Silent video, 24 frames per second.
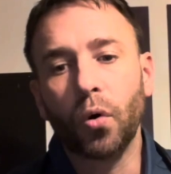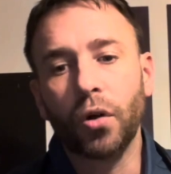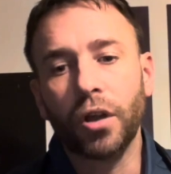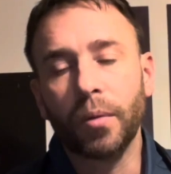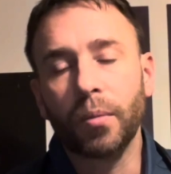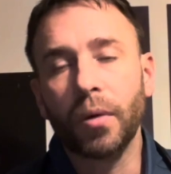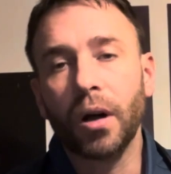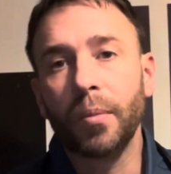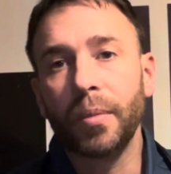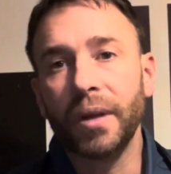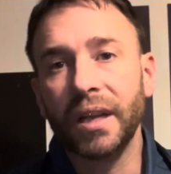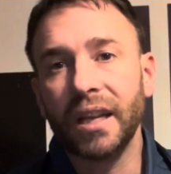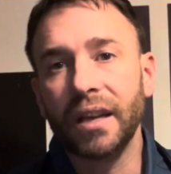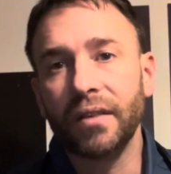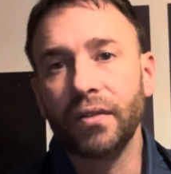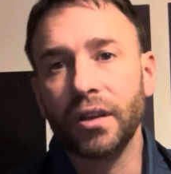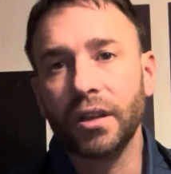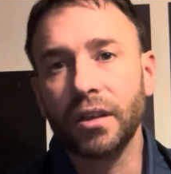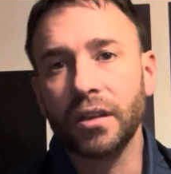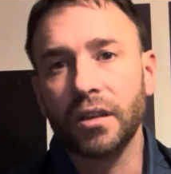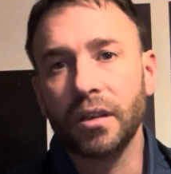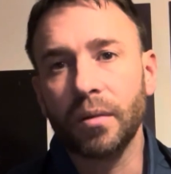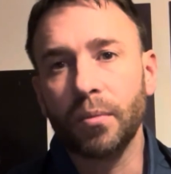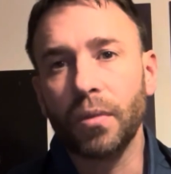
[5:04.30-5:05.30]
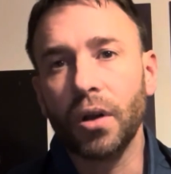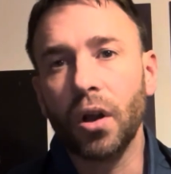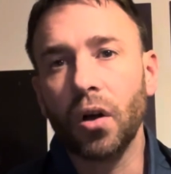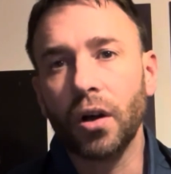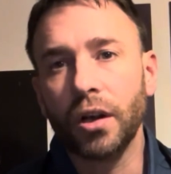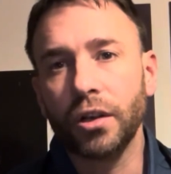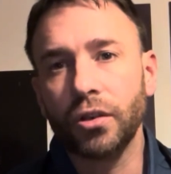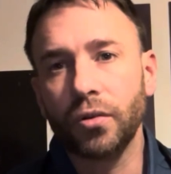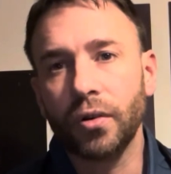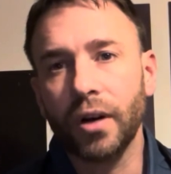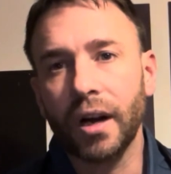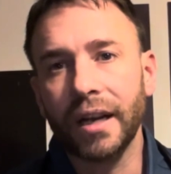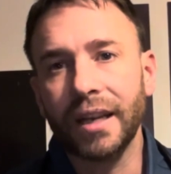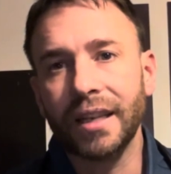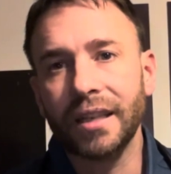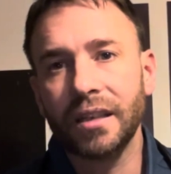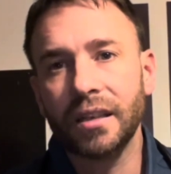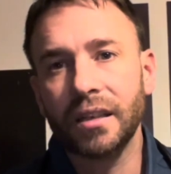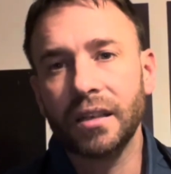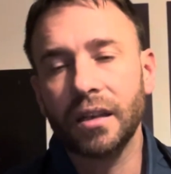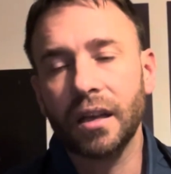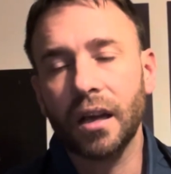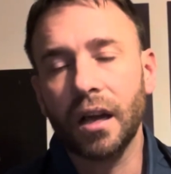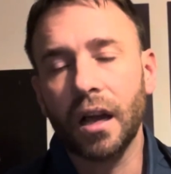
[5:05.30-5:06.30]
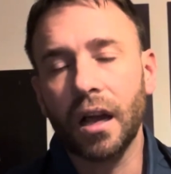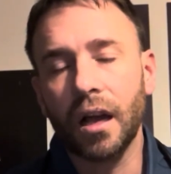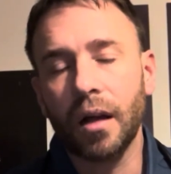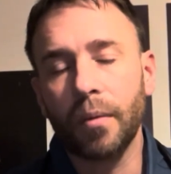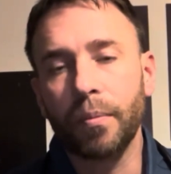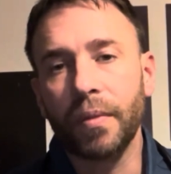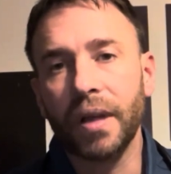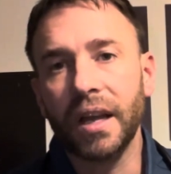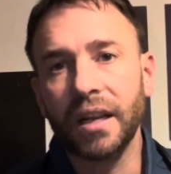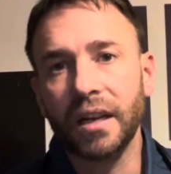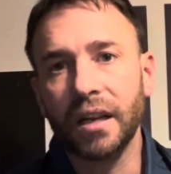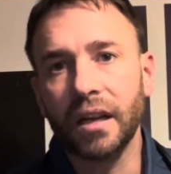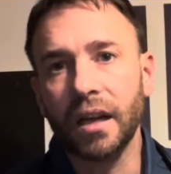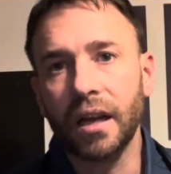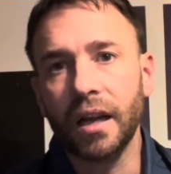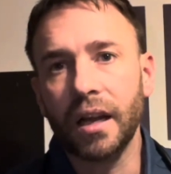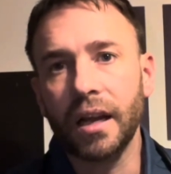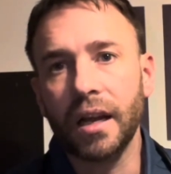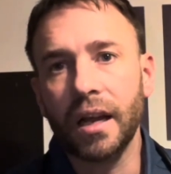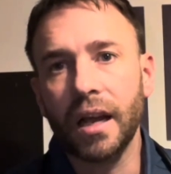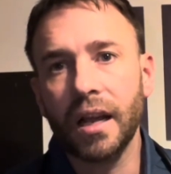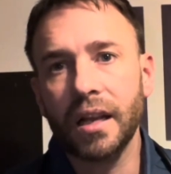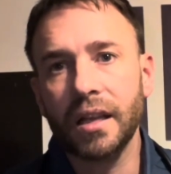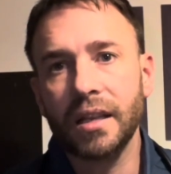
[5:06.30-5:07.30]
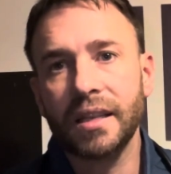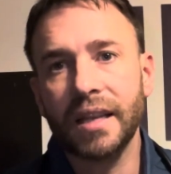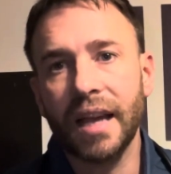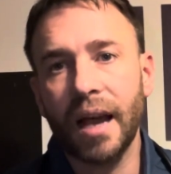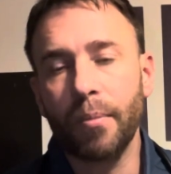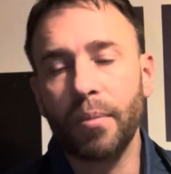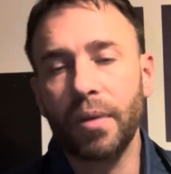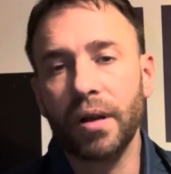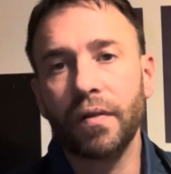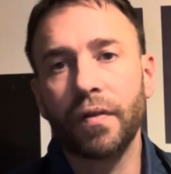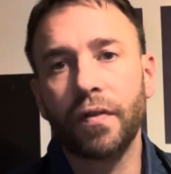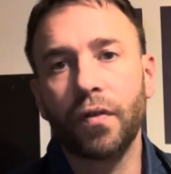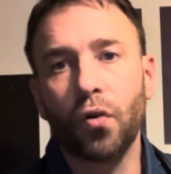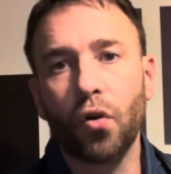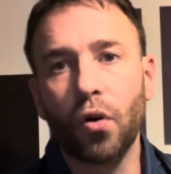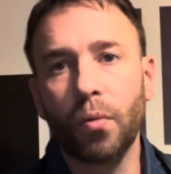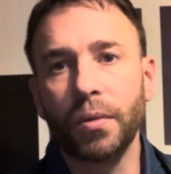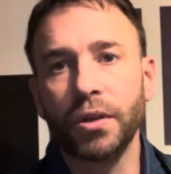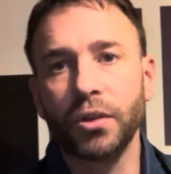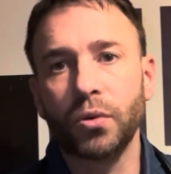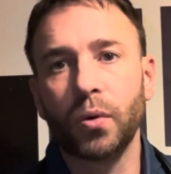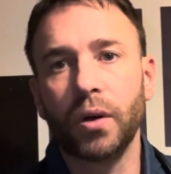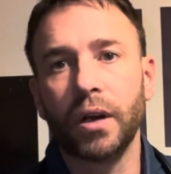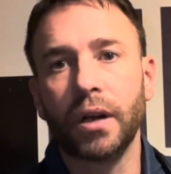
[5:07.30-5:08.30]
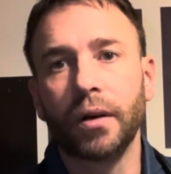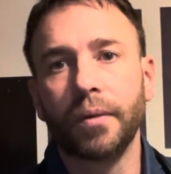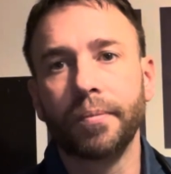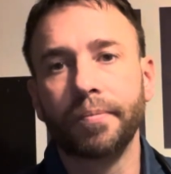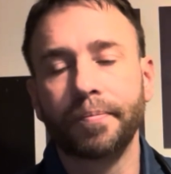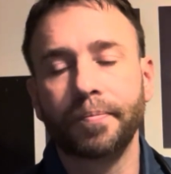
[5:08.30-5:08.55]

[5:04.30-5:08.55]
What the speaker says: you might be given some nitrates in a tablet form as well.